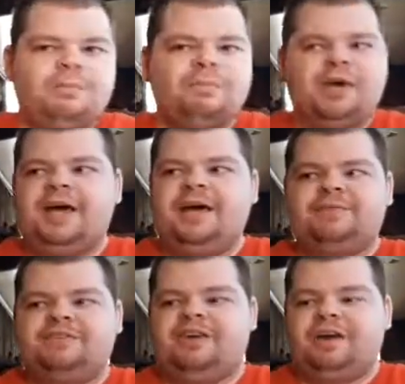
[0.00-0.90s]
But I have
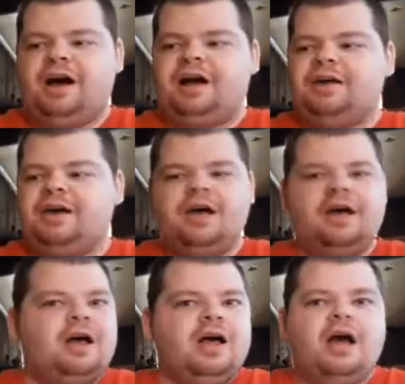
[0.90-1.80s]
to say, I
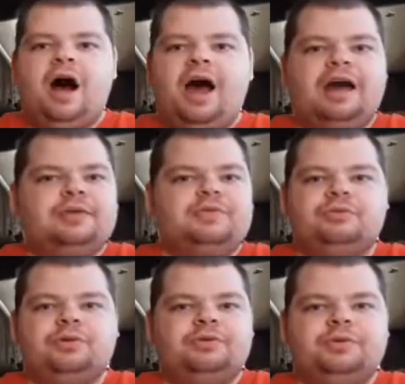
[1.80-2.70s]

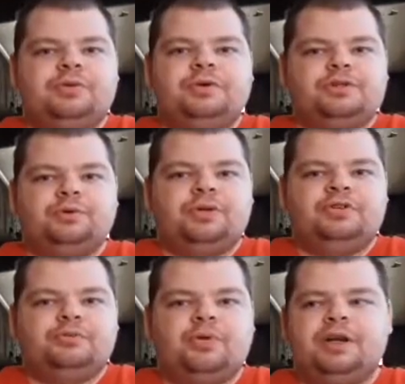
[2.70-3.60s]
absolutely really enjoyed
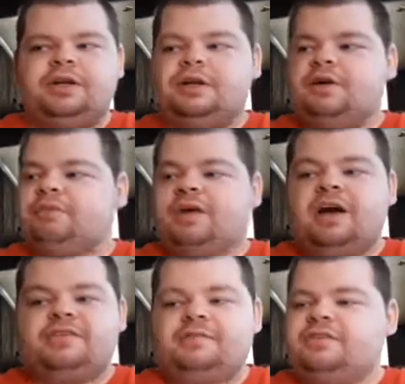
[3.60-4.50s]
this one. If you
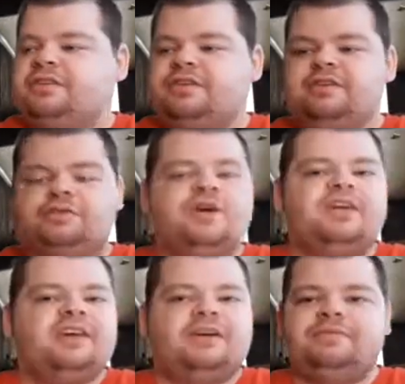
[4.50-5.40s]
guys haven't seen this
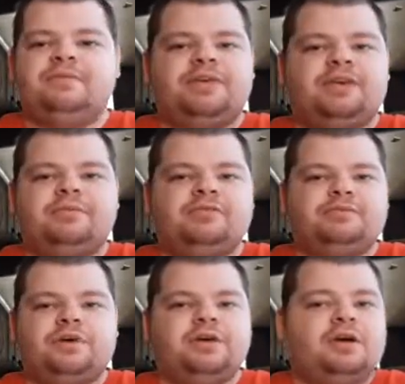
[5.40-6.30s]
one, definitely give this
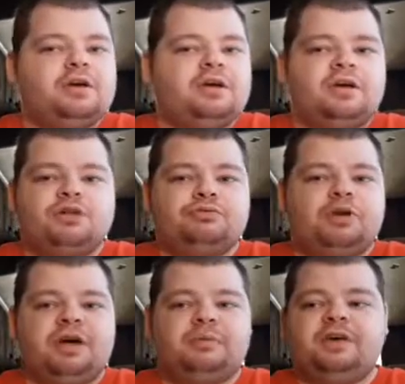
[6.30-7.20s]
one a
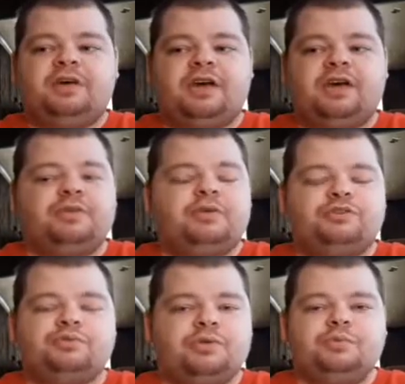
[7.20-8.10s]
try, because I thought
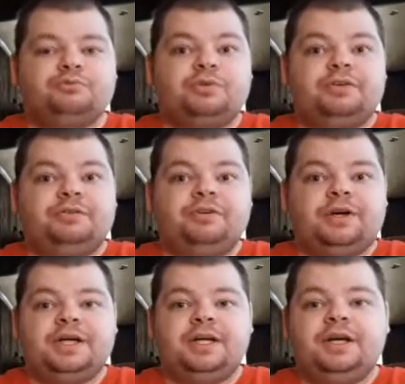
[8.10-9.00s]
this one was really
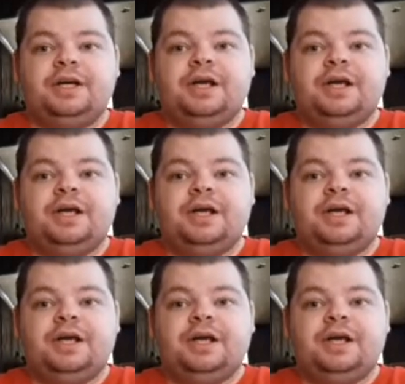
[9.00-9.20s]
fun.